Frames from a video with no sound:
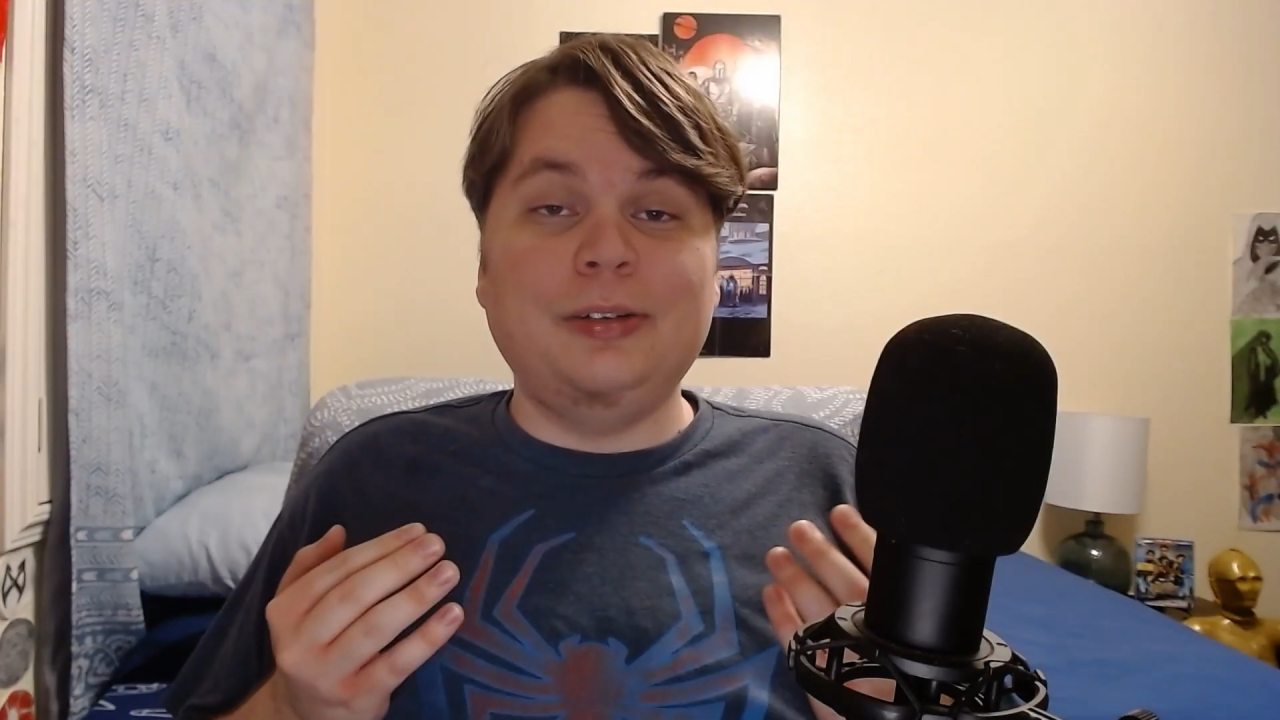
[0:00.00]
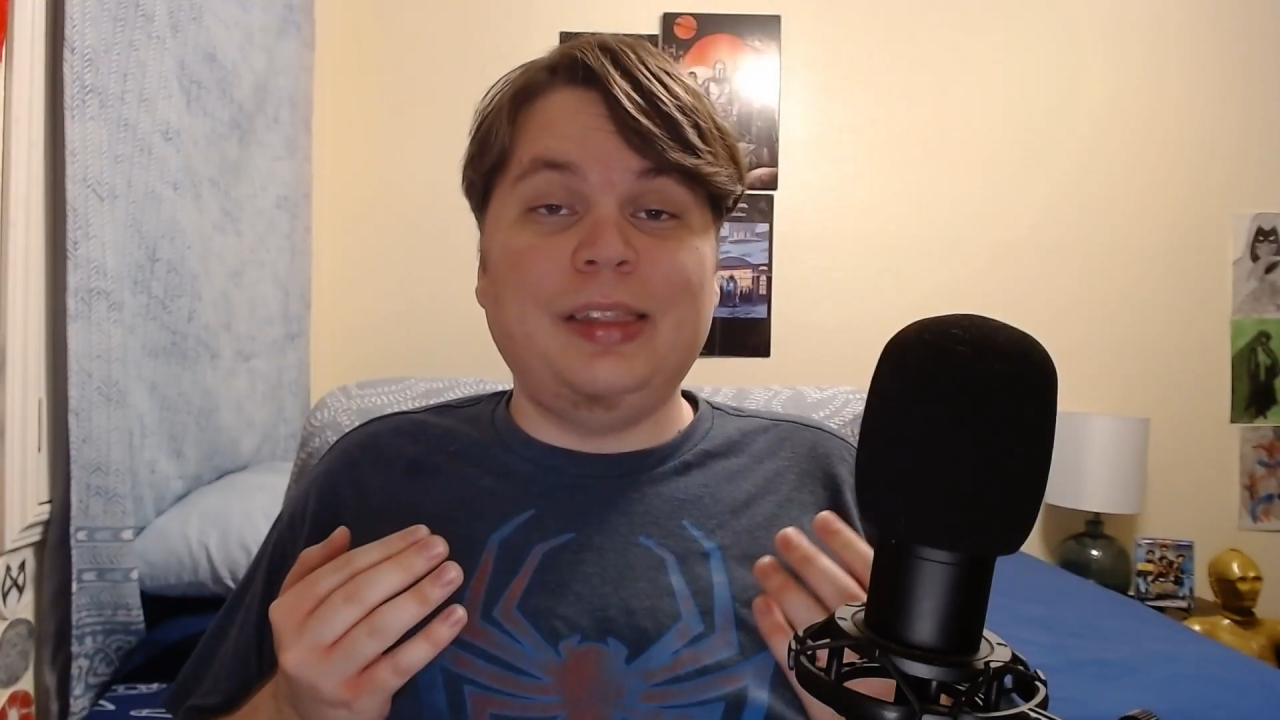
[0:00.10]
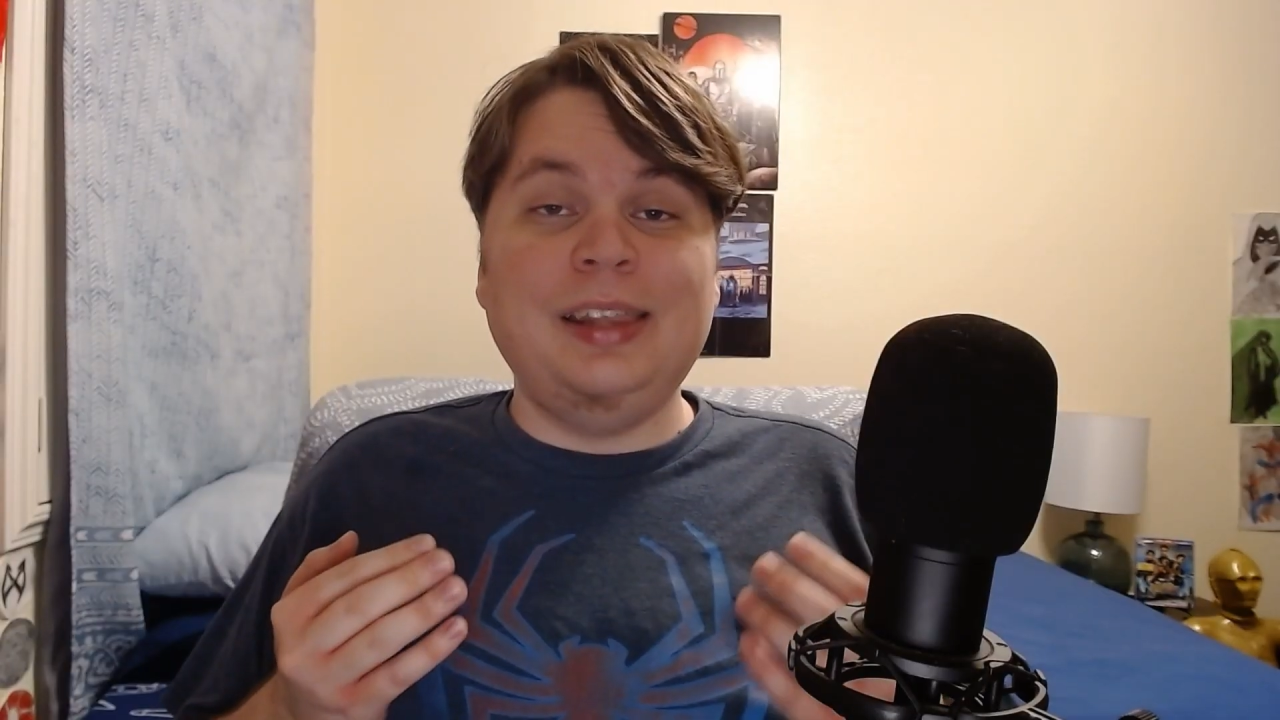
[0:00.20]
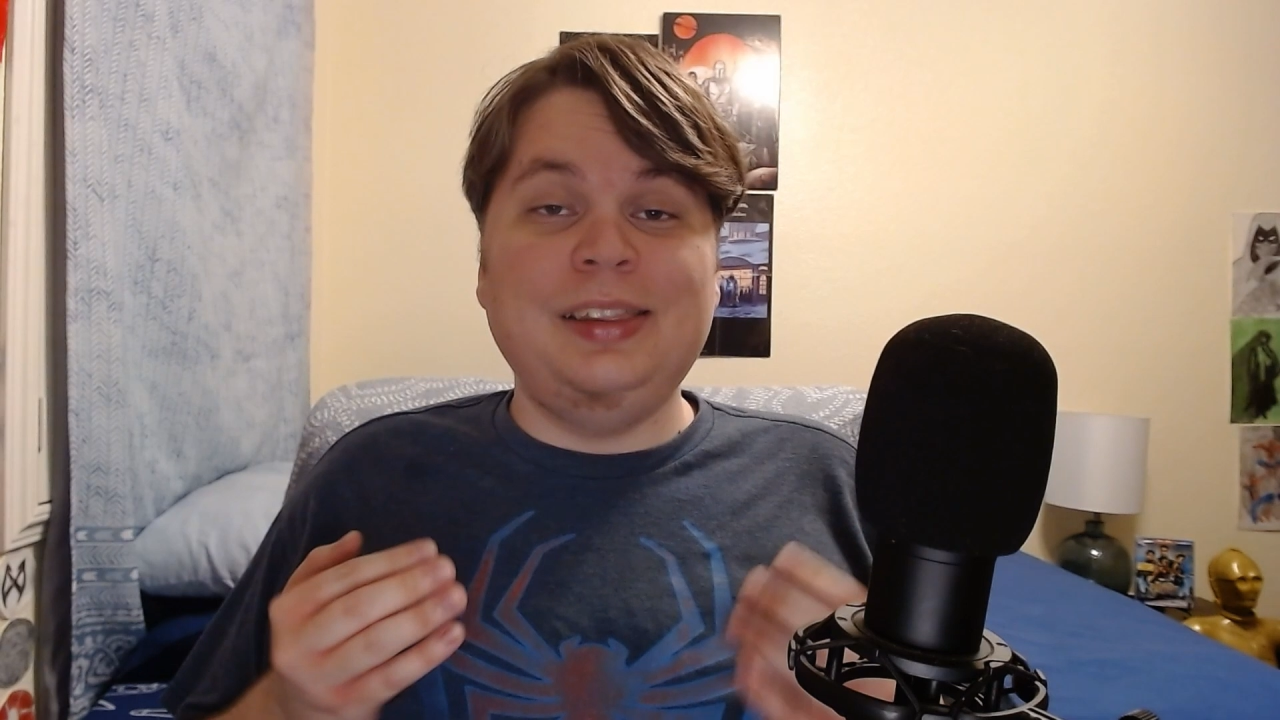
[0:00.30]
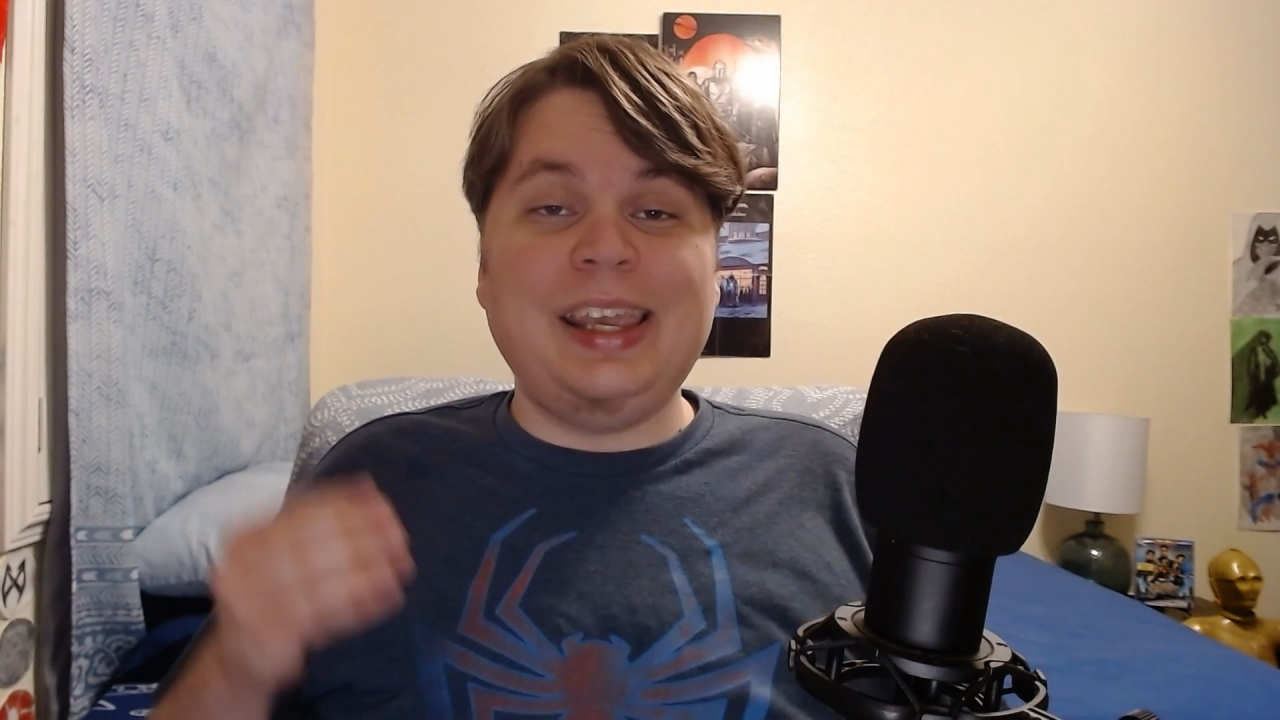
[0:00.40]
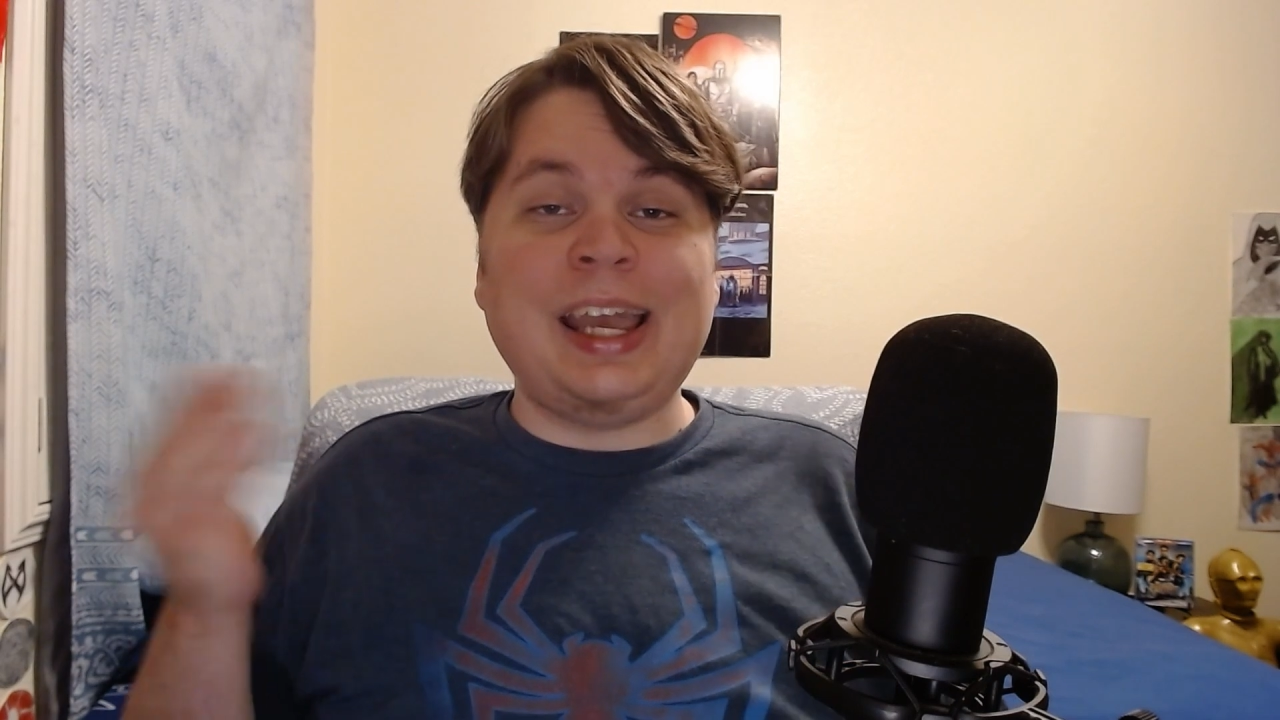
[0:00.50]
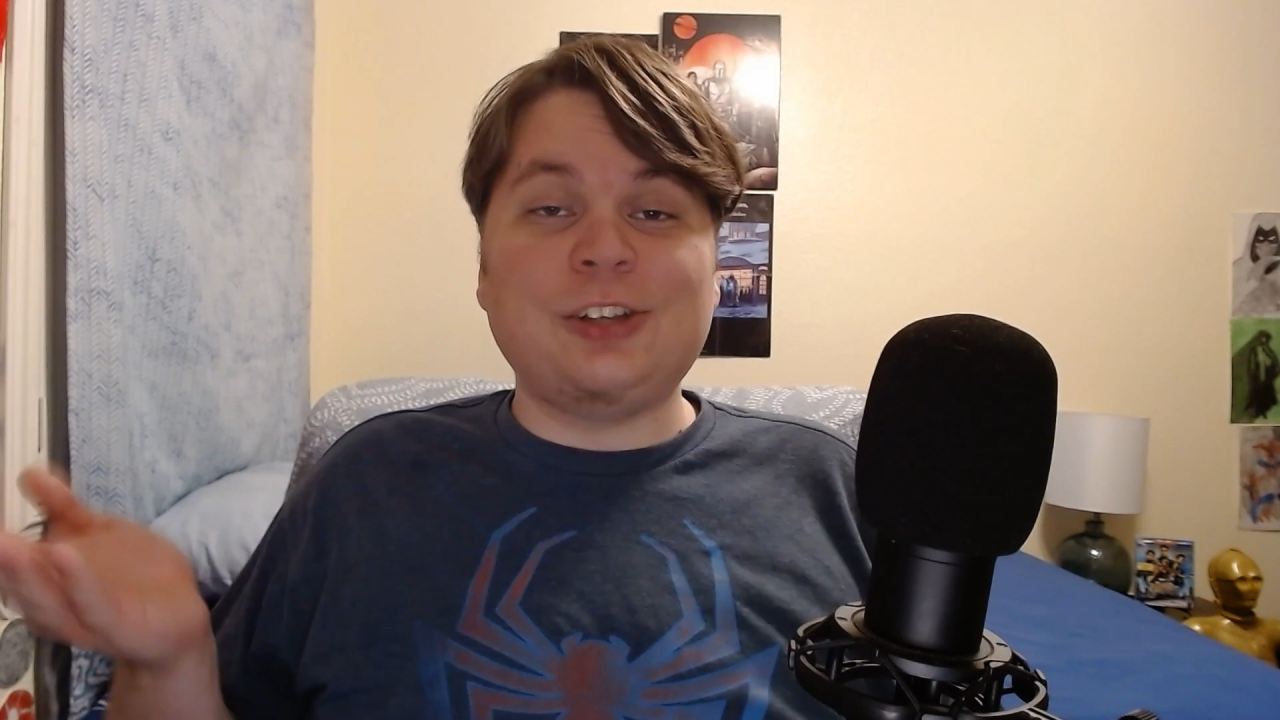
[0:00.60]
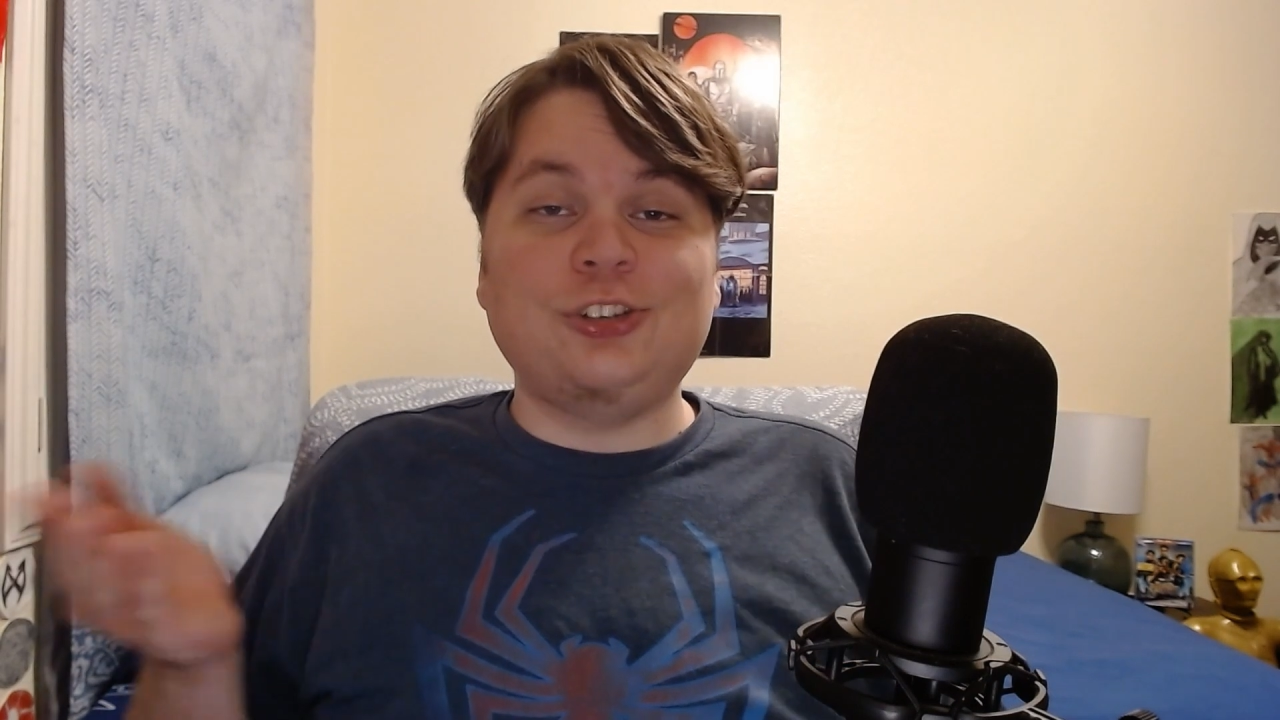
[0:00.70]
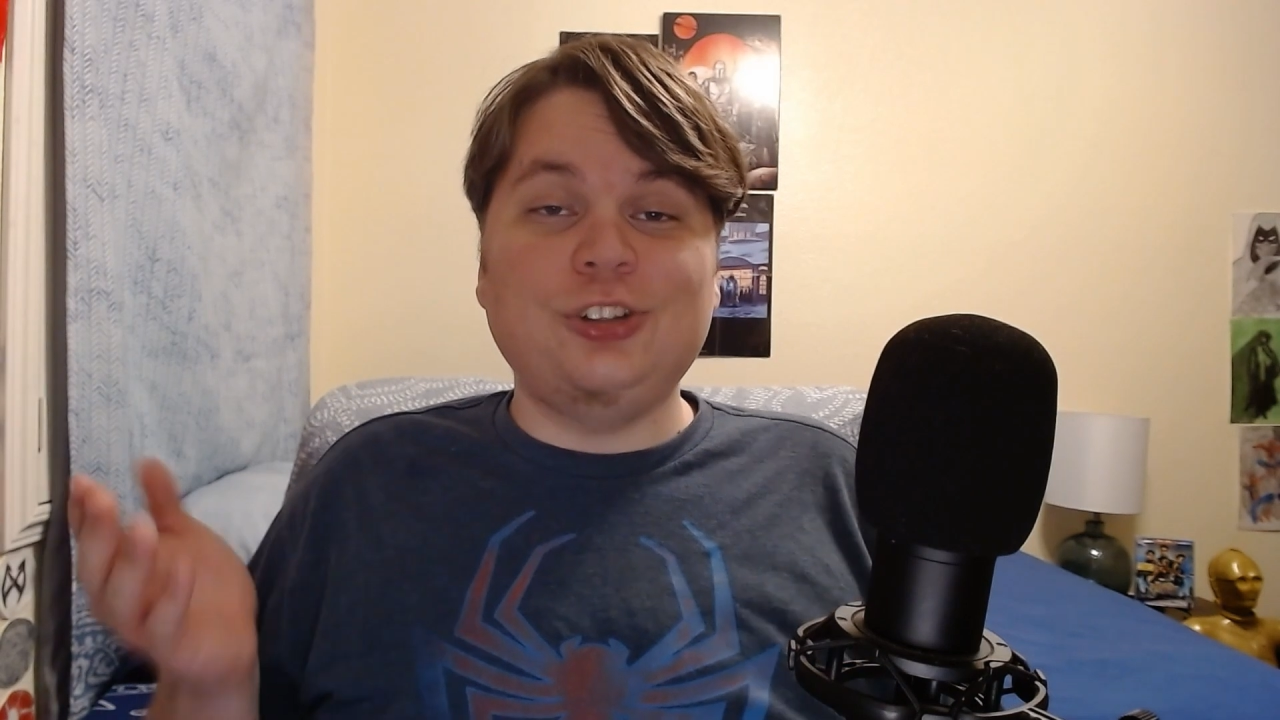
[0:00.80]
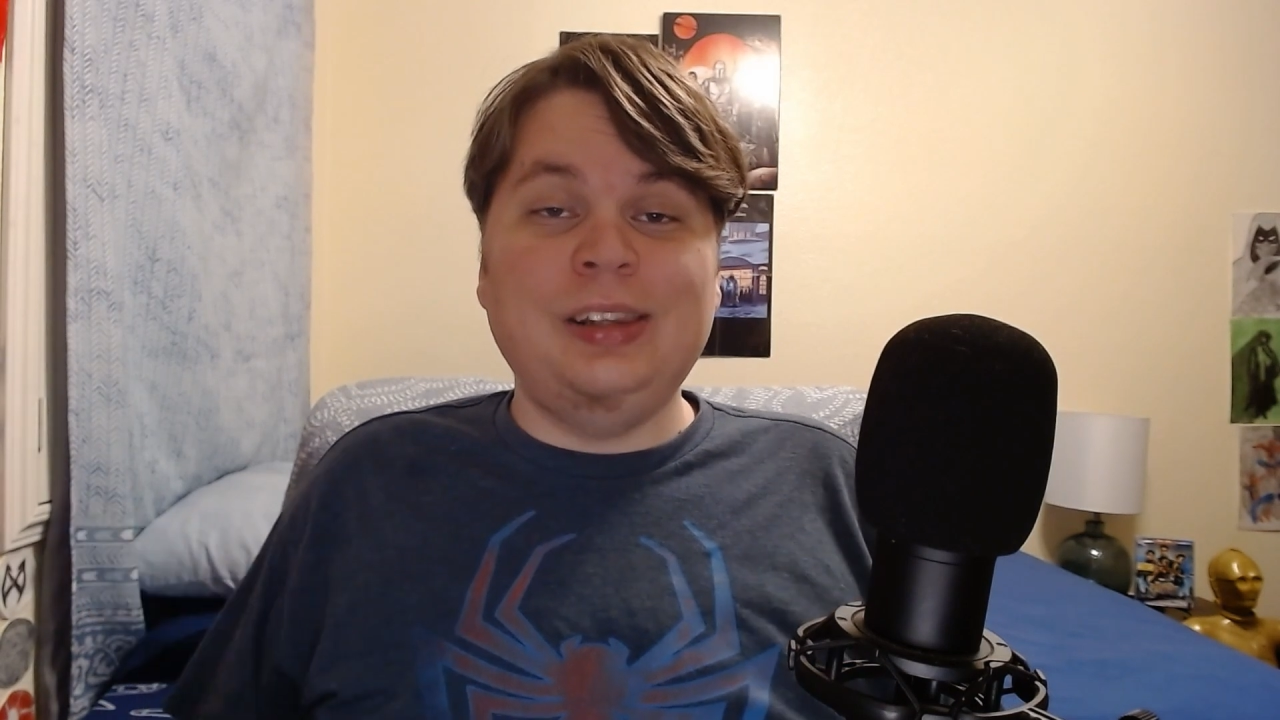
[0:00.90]
than the
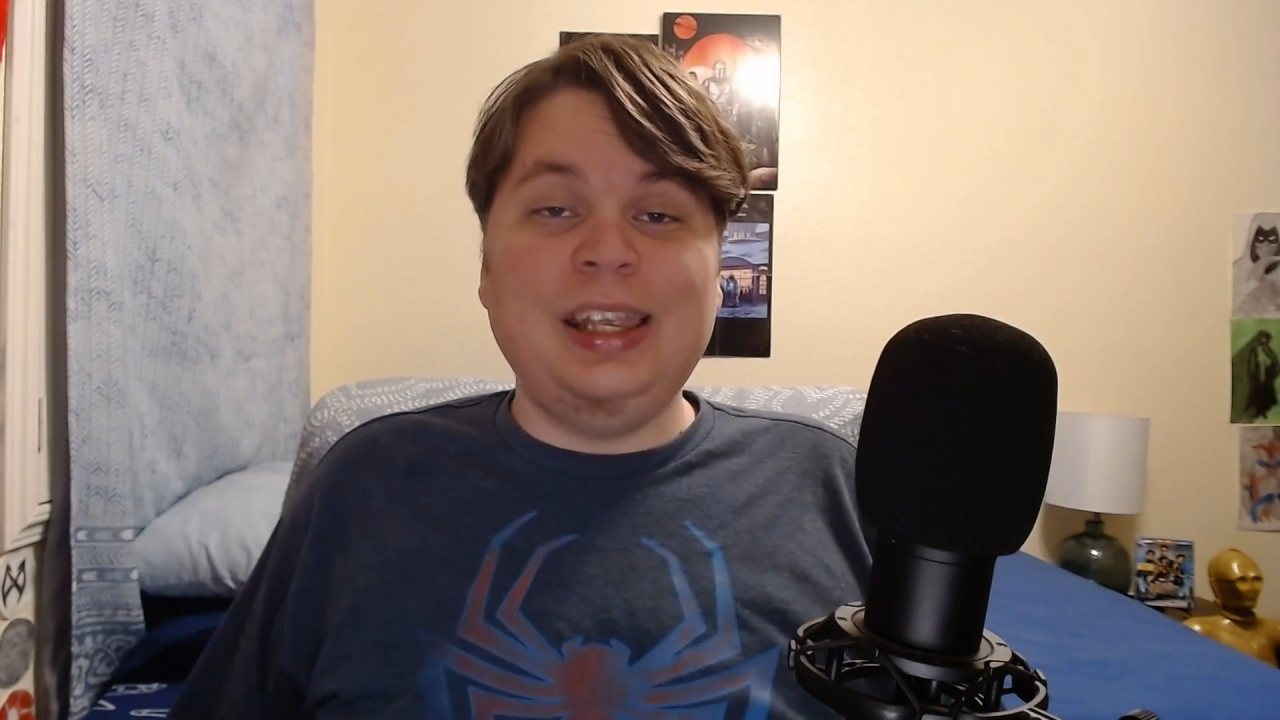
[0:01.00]
action